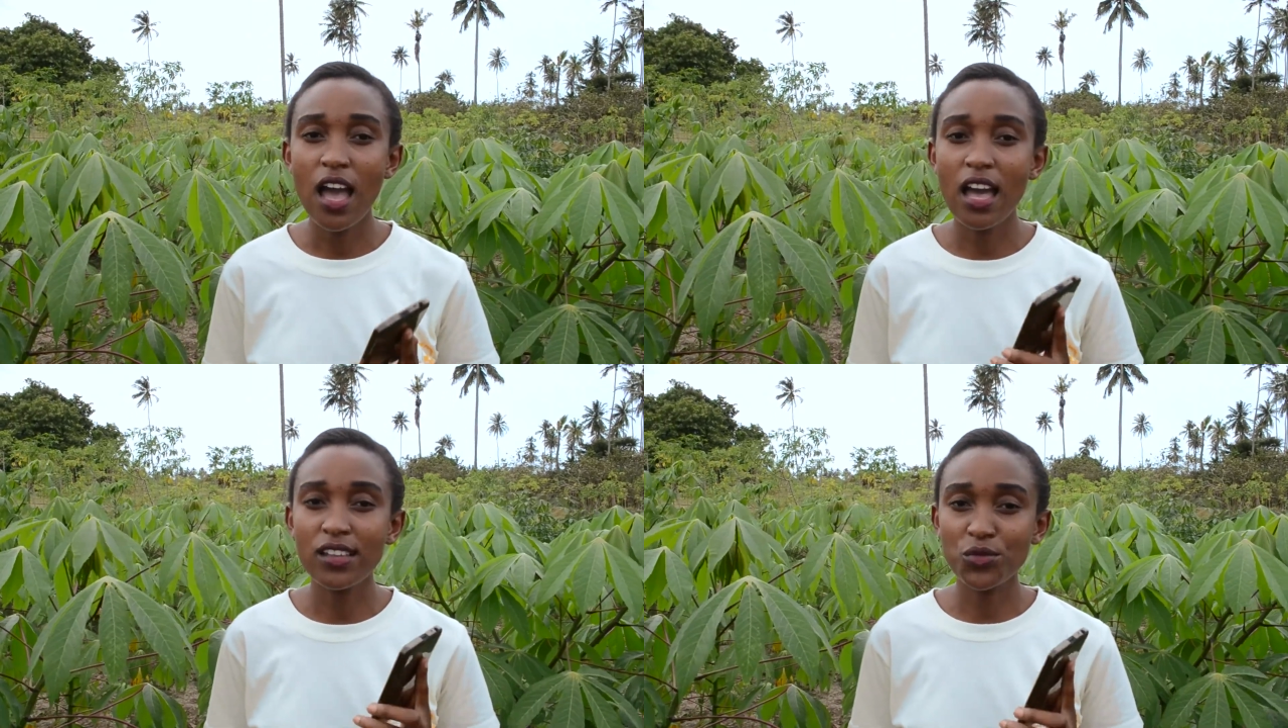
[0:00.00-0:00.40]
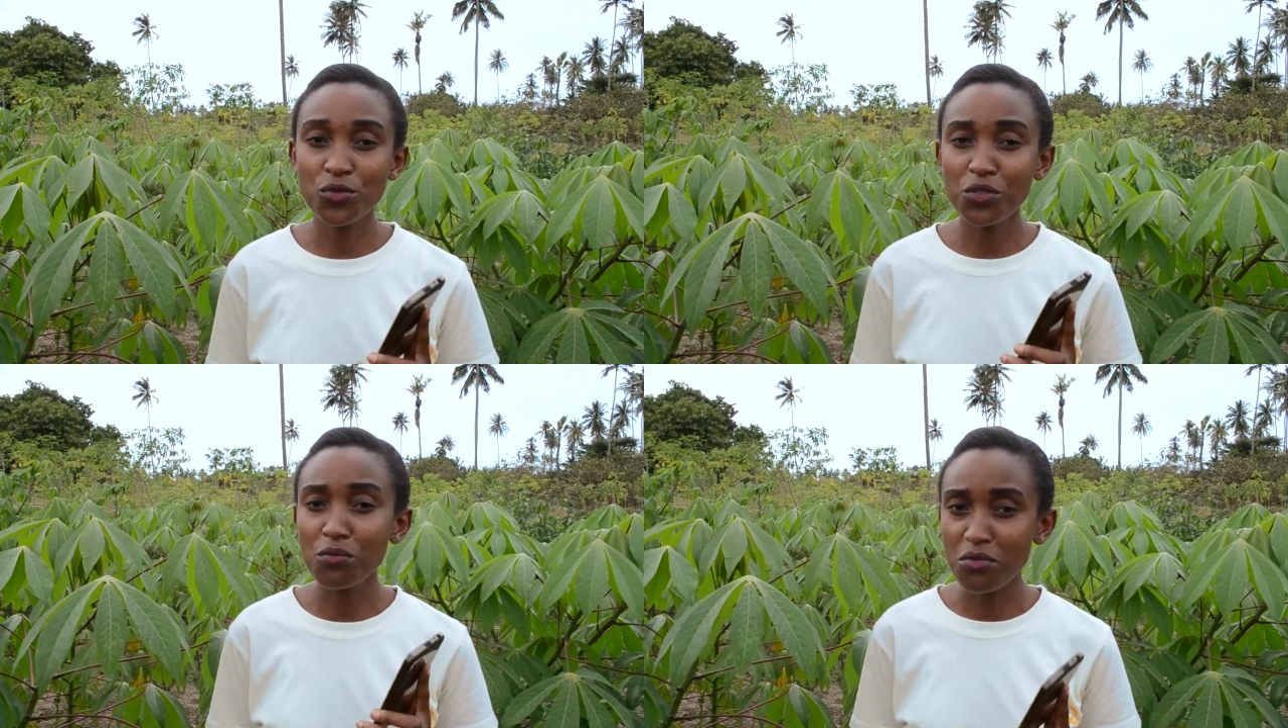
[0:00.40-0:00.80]
has
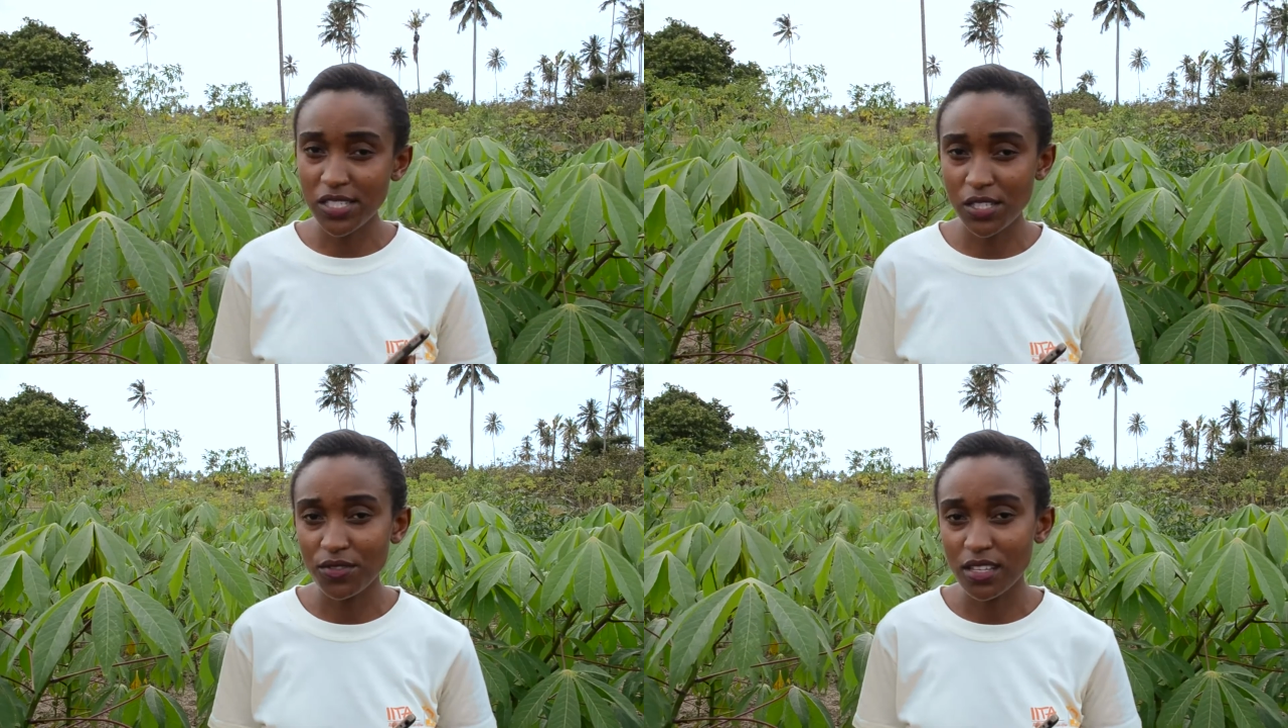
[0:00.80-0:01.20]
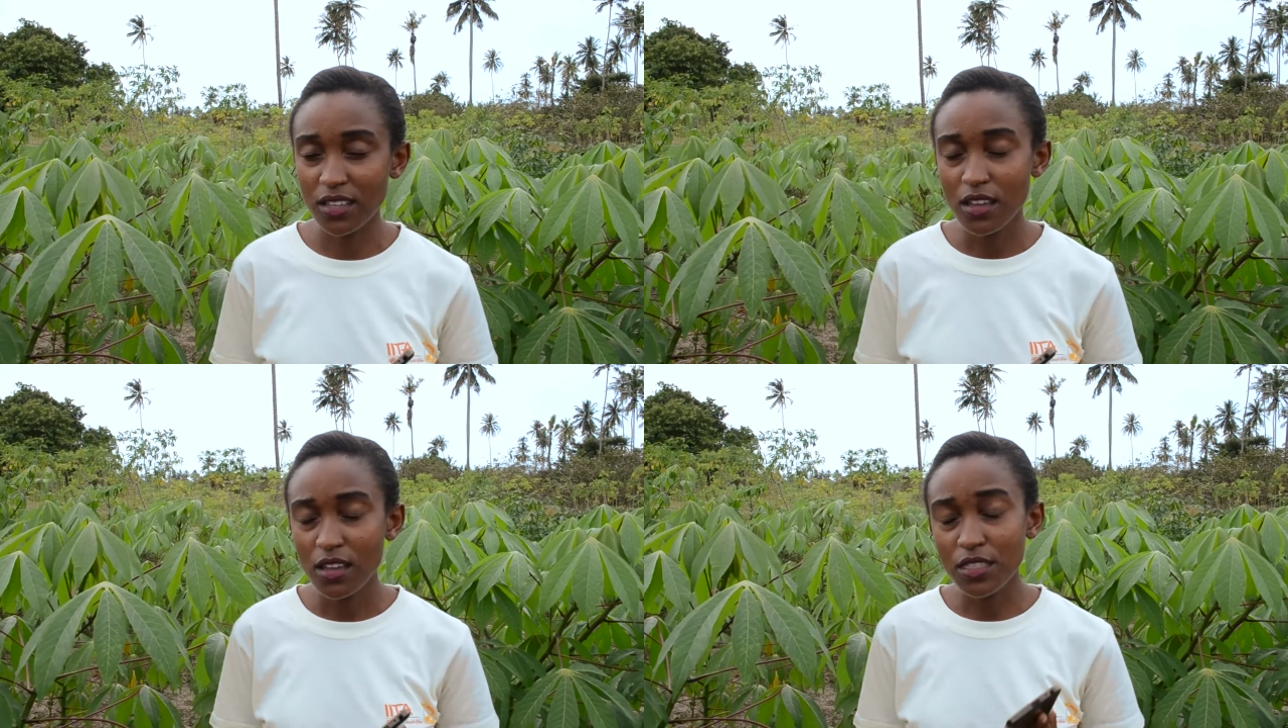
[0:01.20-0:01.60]
grown massively.
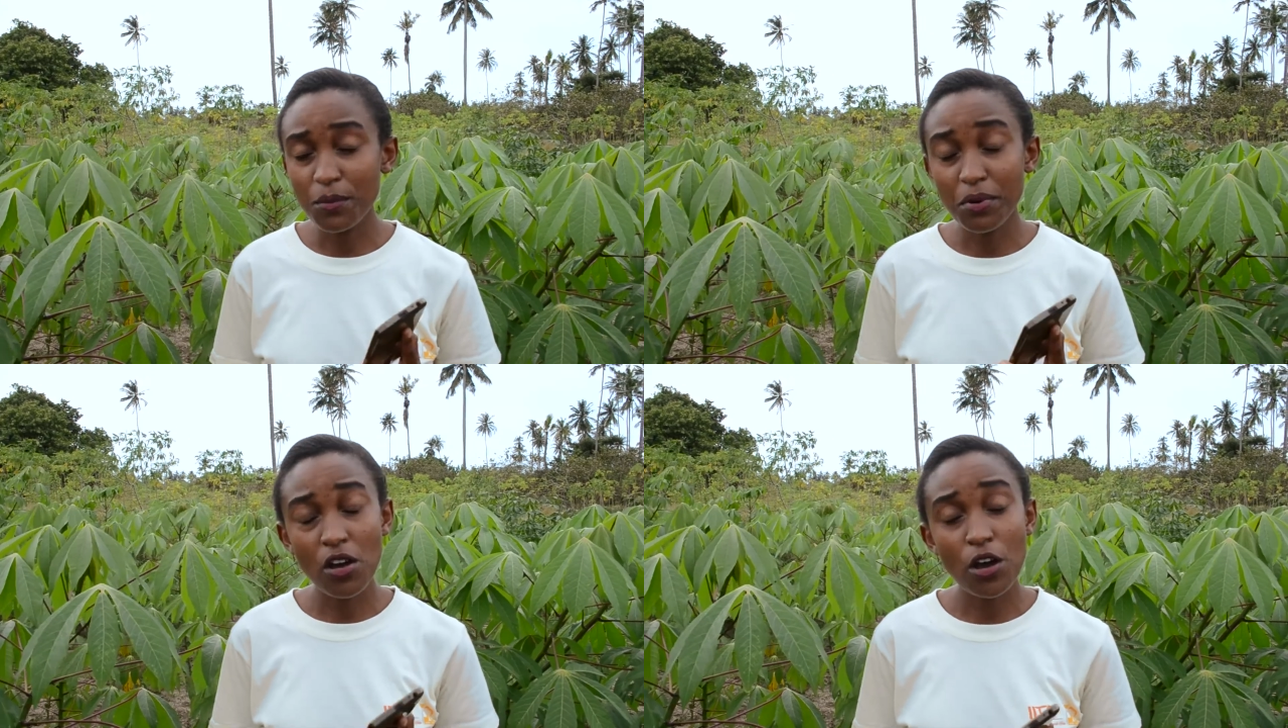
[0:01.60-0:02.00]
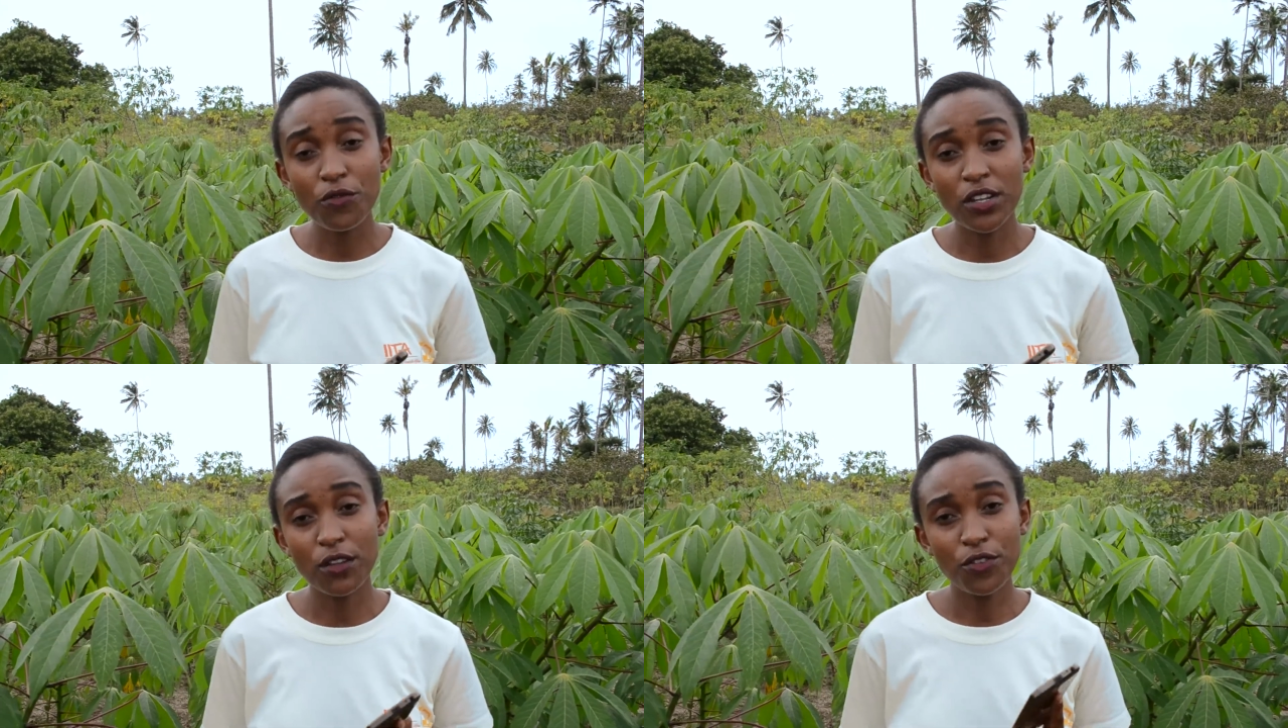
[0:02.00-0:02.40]
The power
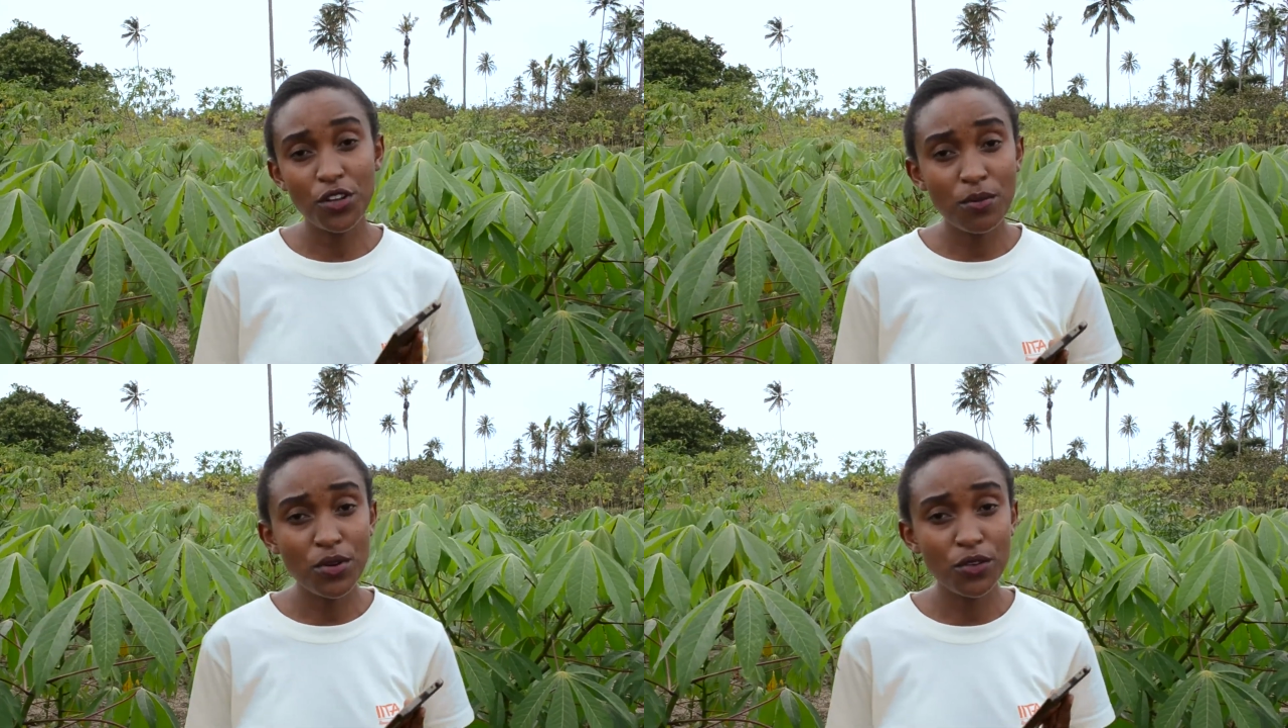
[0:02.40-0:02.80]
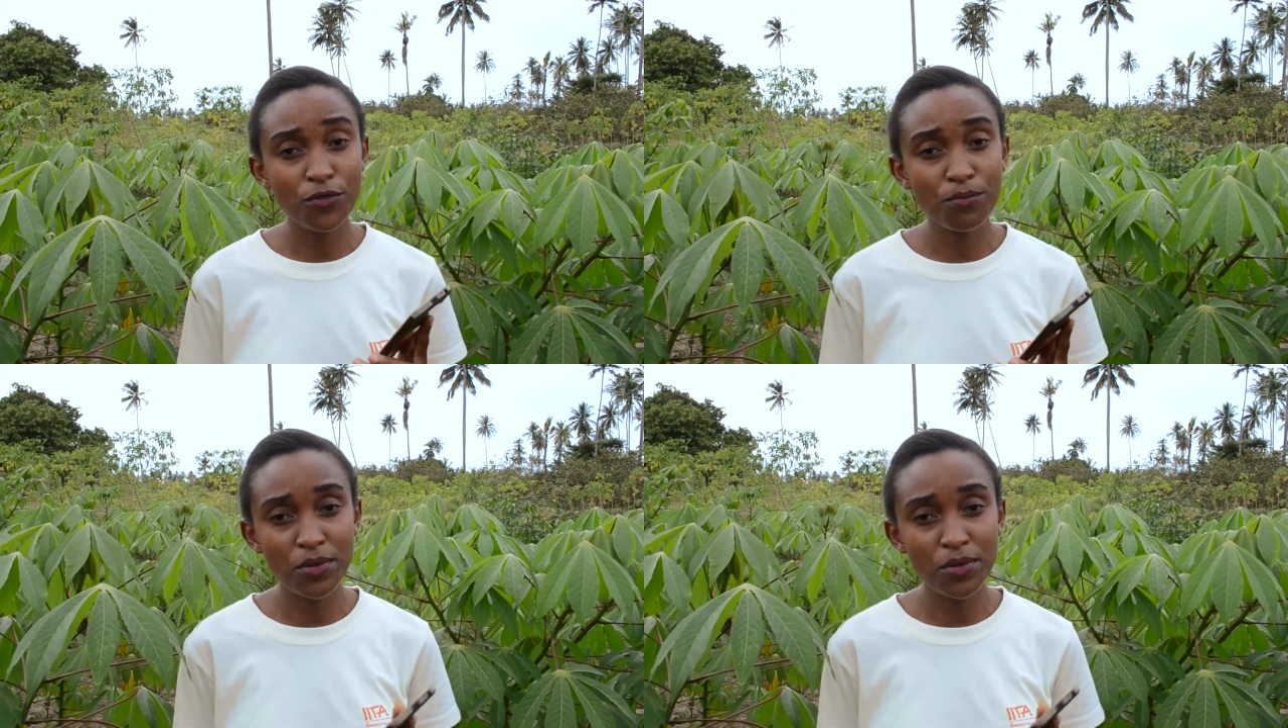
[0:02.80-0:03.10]
of an affordable